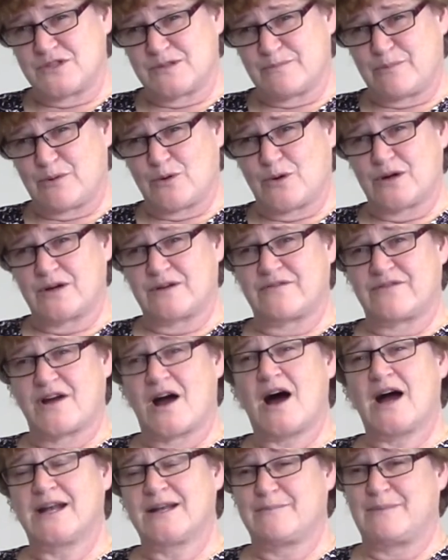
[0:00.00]
supportive
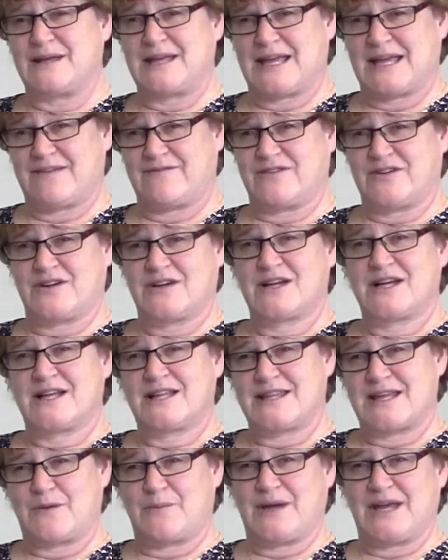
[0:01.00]
kind of behavior
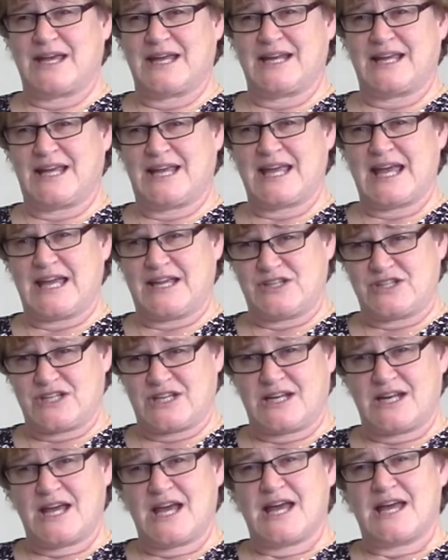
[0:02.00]
that we can engage
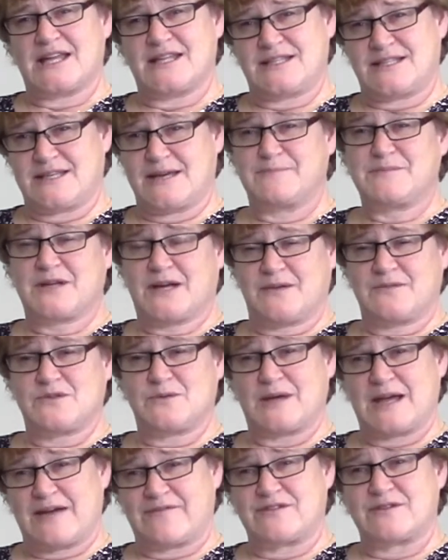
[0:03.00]
in. And sometimes
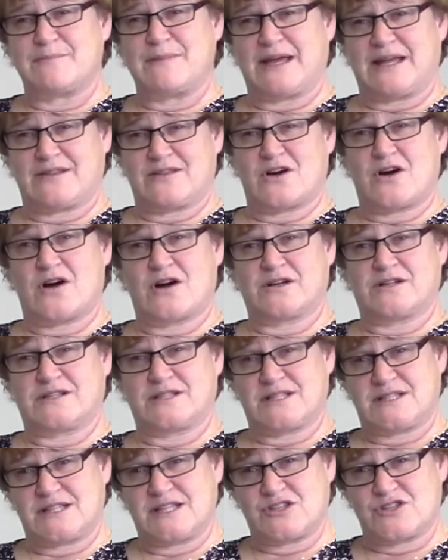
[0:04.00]
we have to make the hard
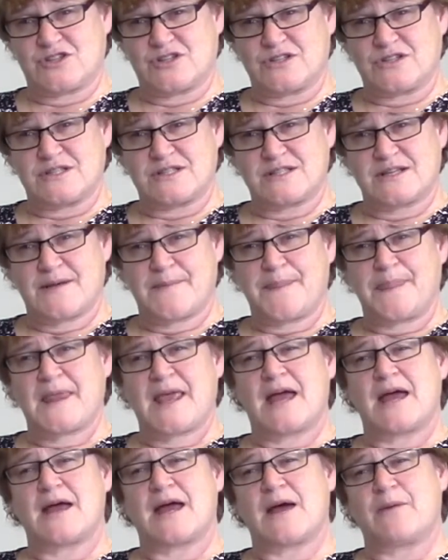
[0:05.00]
decisions.
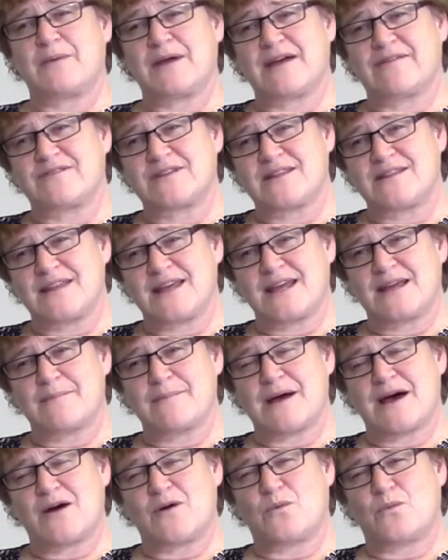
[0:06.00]
And we have to think
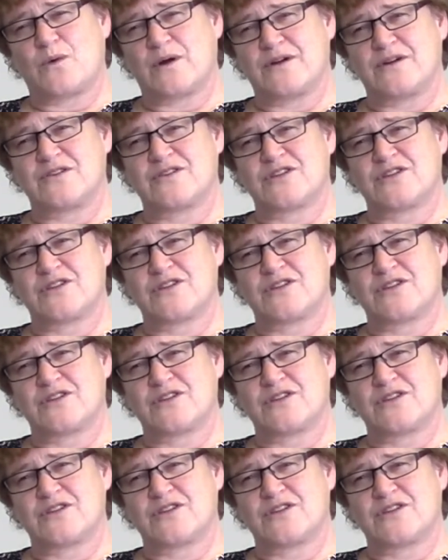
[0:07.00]
about what are